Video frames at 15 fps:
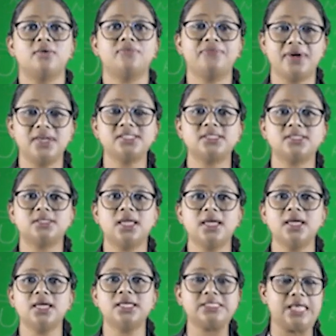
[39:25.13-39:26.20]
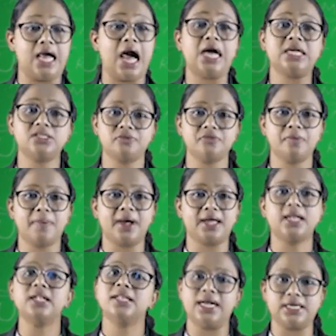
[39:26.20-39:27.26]
First thing is the height of the
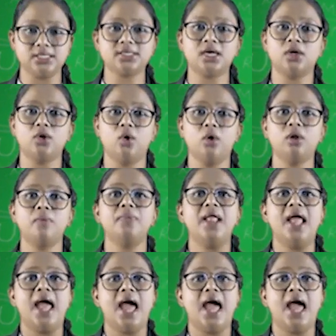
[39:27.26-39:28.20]
bucket, that is unknown,